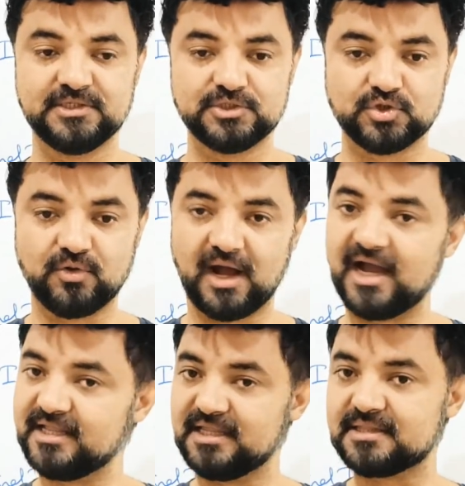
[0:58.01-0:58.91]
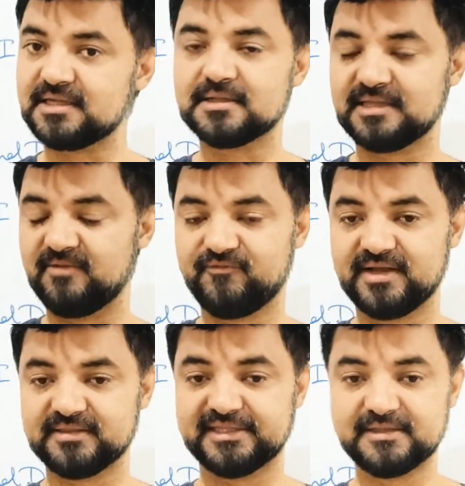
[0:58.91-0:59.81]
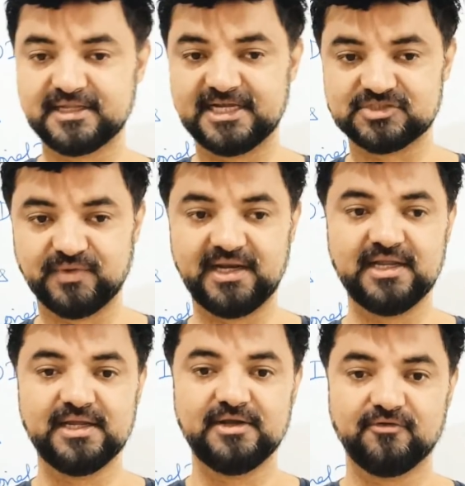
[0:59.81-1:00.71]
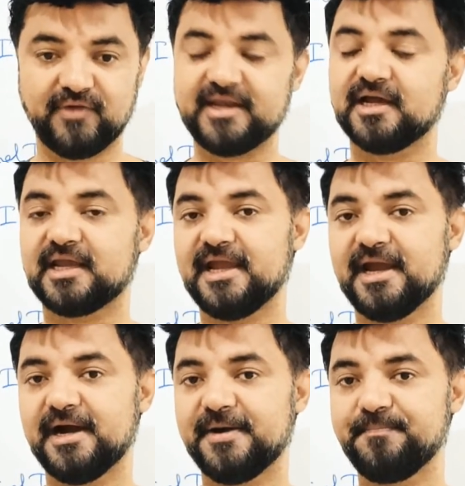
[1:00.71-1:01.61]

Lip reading: So this is the same way this year as well. Fine. Okay.